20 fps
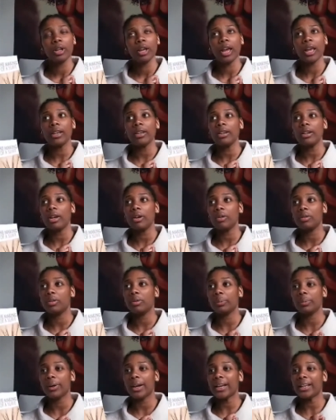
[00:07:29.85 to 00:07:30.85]
I don't know,
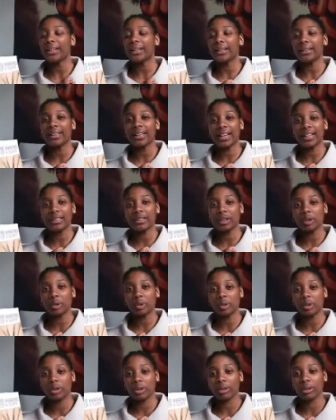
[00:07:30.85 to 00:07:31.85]
the way that they
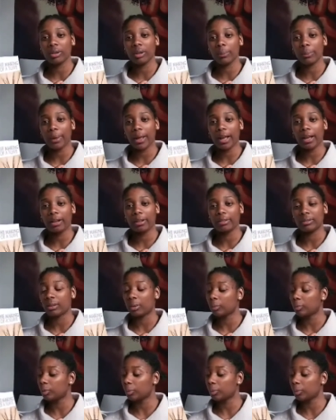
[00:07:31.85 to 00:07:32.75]
talk about,